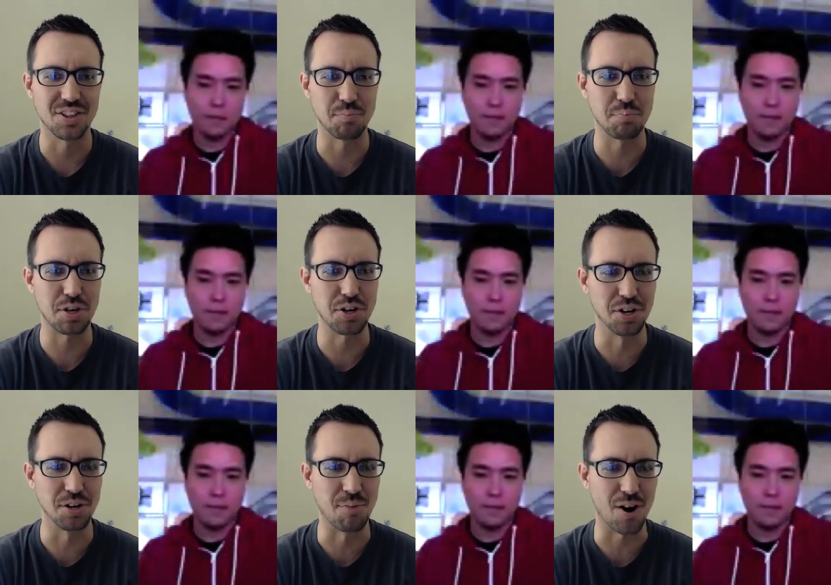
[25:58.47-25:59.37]
Speaker 1: the
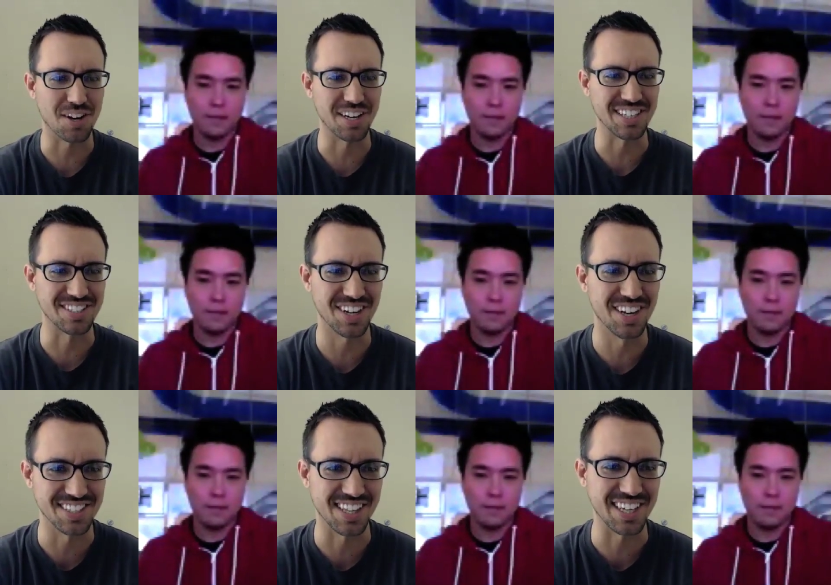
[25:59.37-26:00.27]
pure marketing
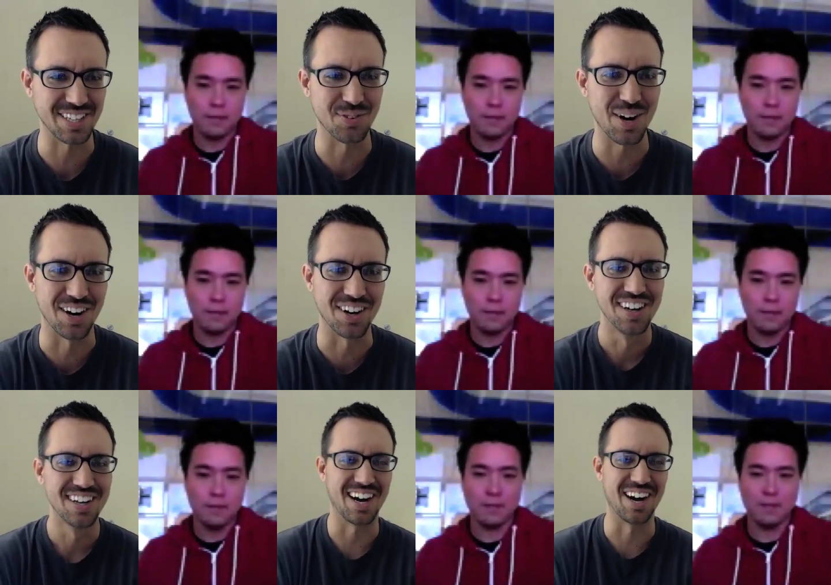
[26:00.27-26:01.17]
stunts, I think, as well.
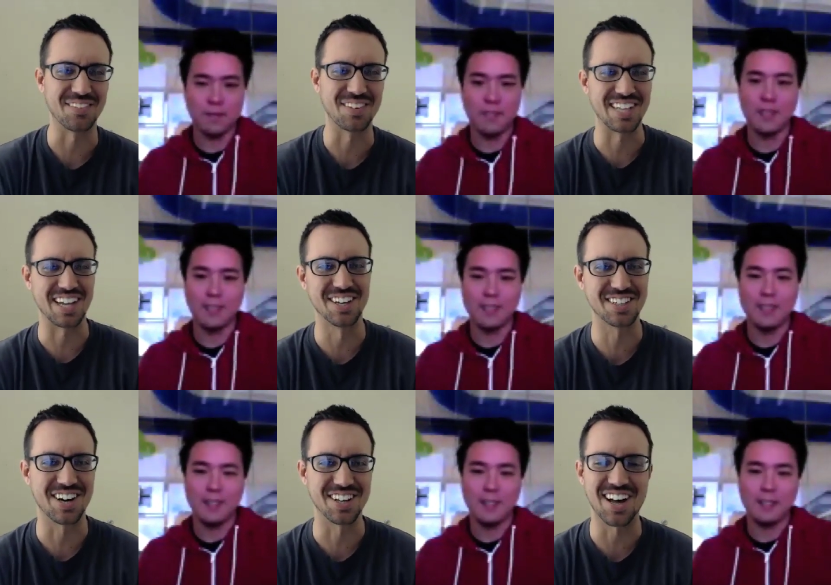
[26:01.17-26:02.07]
Because um, I
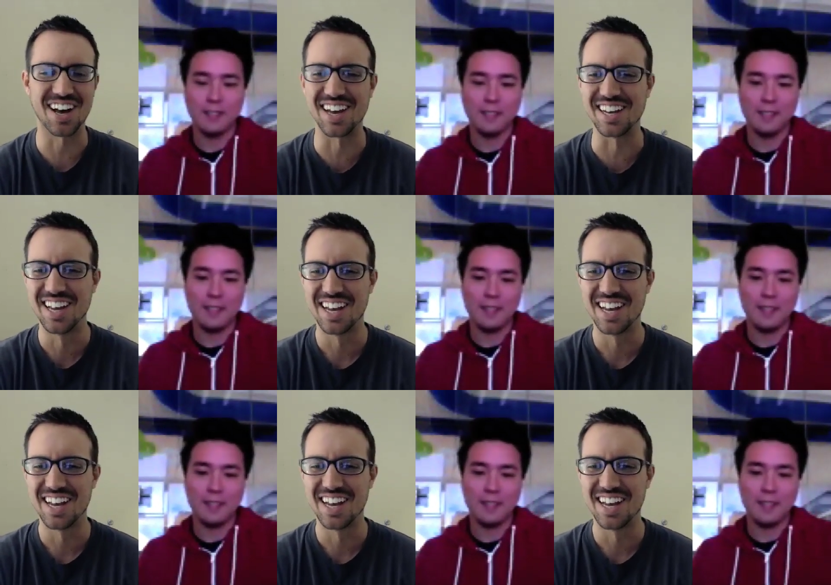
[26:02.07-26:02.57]
looked online,